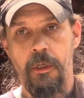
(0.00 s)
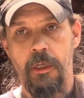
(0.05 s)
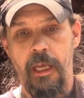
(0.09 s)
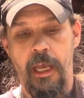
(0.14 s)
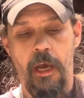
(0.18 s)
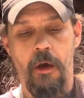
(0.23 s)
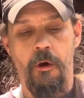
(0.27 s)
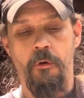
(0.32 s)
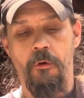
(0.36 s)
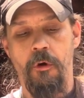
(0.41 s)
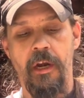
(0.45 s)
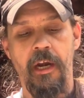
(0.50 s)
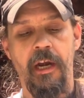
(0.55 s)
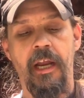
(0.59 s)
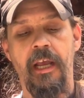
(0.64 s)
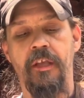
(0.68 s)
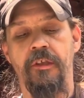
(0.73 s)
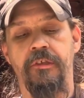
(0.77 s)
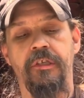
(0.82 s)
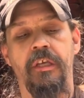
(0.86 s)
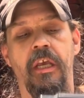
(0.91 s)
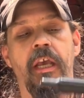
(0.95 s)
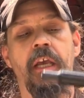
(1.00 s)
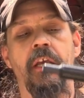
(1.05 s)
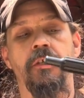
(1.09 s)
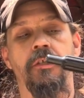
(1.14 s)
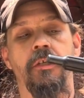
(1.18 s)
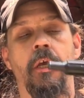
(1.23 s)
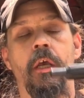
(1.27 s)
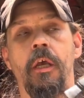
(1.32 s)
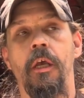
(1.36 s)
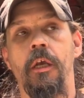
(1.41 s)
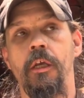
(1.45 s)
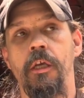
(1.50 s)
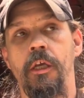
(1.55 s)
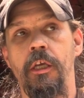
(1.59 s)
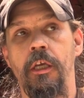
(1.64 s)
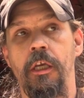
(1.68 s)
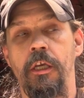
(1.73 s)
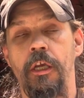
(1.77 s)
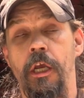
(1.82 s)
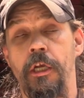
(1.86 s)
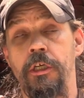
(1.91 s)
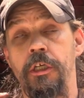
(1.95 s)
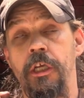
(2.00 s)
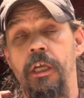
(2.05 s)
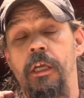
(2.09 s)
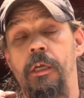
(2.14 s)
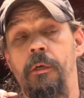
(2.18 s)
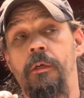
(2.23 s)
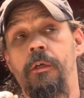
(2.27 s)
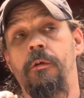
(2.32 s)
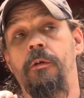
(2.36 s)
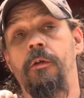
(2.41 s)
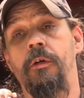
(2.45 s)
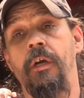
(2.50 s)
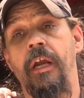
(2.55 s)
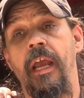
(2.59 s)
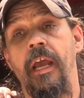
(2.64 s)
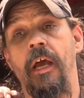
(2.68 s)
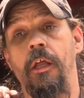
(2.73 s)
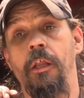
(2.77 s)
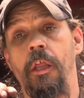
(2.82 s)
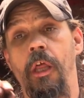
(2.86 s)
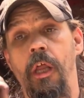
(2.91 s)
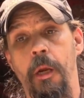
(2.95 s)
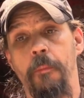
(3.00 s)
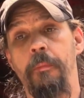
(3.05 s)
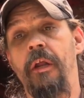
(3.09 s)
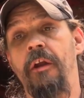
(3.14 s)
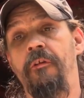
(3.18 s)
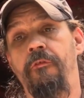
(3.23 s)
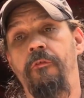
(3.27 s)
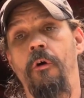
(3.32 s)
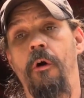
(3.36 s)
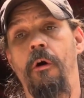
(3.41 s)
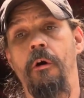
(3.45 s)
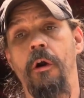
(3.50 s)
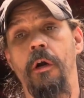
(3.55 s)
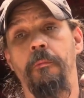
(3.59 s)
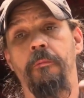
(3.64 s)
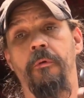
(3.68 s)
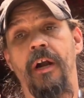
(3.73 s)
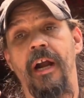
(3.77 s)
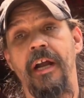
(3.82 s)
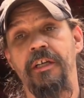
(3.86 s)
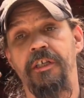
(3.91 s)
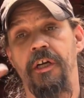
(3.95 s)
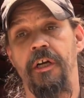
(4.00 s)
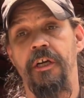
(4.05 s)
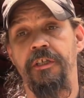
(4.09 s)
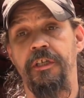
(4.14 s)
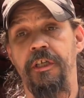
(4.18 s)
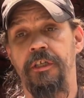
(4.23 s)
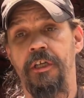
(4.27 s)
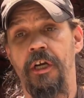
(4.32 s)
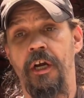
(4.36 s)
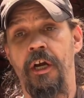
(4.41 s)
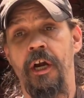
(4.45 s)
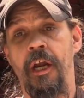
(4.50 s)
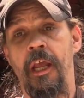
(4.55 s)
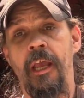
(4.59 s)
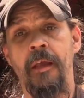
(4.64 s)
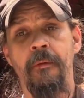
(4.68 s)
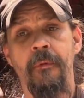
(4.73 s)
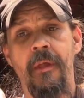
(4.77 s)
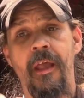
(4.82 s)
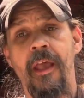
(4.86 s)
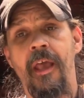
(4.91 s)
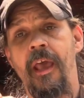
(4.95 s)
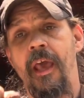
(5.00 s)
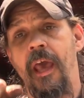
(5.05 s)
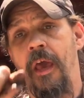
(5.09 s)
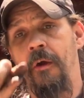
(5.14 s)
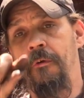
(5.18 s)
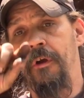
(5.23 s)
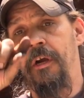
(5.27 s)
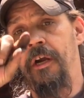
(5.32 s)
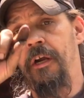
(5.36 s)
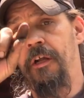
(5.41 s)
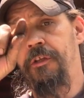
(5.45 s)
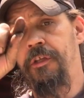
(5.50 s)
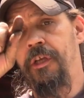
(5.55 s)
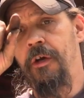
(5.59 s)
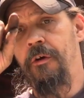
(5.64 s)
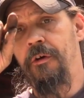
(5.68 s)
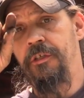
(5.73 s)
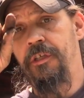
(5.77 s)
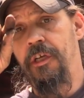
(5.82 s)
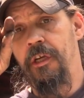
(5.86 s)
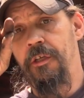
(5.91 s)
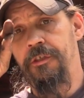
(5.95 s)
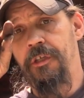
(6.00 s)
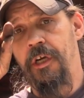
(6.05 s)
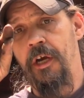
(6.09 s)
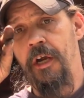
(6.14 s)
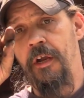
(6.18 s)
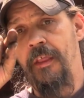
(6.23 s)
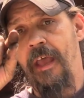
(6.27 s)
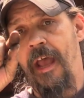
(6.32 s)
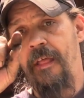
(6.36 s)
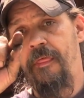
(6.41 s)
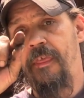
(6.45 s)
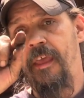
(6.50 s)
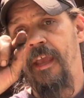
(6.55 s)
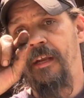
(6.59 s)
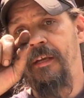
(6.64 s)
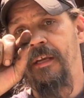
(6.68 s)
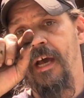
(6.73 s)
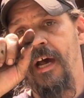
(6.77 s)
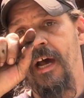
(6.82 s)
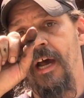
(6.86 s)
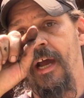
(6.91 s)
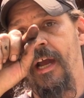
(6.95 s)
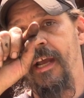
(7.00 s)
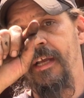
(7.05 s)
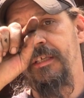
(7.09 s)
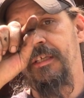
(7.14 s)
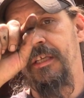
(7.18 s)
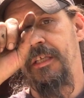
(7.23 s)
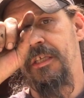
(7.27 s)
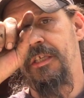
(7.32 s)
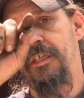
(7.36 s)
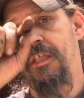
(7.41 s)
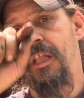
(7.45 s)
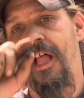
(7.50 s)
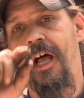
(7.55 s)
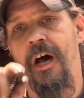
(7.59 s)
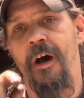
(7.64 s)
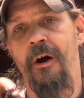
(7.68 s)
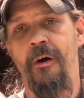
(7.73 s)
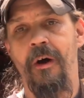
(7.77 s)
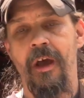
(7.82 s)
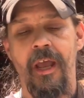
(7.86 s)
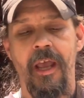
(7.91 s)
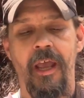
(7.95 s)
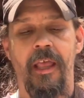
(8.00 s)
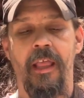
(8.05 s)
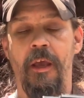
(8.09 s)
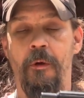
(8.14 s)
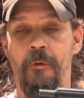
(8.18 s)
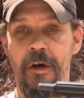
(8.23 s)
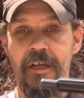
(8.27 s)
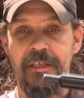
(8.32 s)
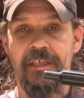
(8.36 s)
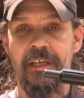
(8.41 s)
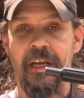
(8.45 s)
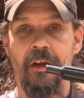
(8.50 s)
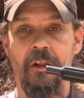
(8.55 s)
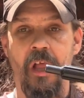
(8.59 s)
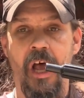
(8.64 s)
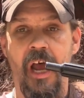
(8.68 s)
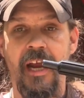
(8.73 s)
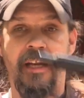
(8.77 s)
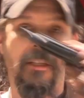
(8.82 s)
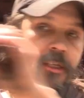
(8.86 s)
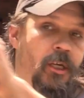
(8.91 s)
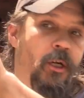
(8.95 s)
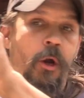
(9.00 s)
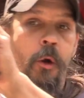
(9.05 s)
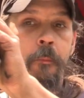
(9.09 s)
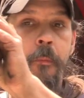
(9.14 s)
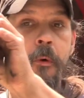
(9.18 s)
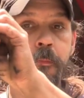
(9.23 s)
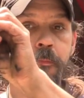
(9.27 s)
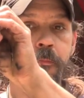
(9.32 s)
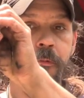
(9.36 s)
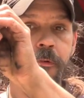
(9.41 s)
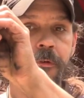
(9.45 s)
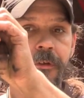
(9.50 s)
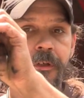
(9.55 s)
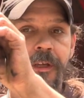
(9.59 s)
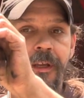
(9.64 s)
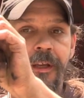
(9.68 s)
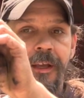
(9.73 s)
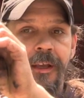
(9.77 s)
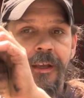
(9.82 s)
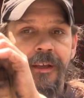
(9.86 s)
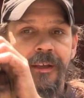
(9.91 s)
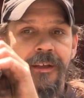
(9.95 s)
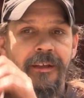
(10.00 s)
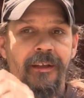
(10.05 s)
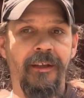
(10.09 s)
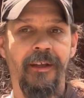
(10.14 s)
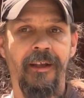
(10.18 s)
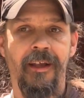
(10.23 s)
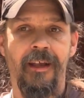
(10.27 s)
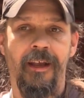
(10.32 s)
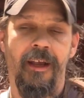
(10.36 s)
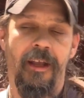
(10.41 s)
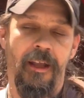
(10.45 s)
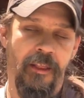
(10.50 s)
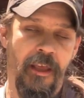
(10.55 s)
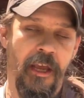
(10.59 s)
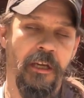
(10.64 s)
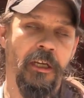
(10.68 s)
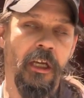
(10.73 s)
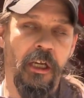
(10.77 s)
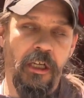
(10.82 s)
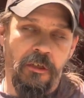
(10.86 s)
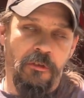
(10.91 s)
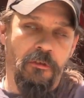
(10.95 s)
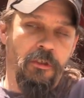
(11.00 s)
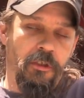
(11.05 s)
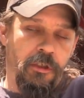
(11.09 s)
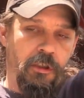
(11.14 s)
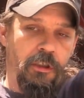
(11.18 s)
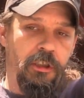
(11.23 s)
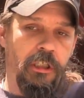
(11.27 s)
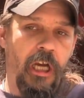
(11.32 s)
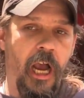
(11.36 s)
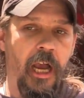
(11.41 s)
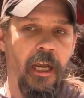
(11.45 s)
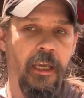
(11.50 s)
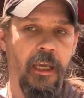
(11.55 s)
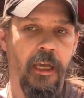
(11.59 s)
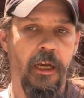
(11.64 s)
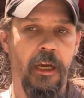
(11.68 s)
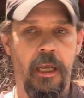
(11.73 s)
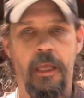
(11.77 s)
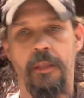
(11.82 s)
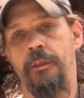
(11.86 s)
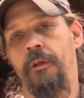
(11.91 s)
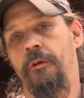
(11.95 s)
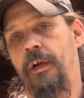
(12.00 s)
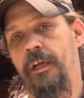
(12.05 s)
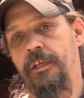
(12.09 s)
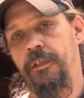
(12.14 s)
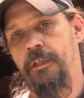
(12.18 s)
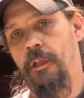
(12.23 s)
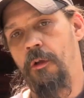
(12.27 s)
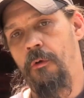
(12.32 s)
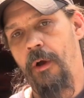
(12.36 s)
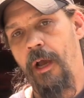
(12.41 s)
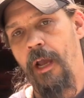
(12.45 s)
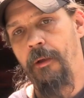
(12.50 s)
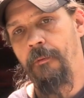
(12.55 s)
Yeah, and what it is you usually create a little bit of forward pressure as you turn it, and what it'll do is it'll turn that thing nice and slow, and then once it aligns, it'll go boop, and then you can jockey it in the rest of the way.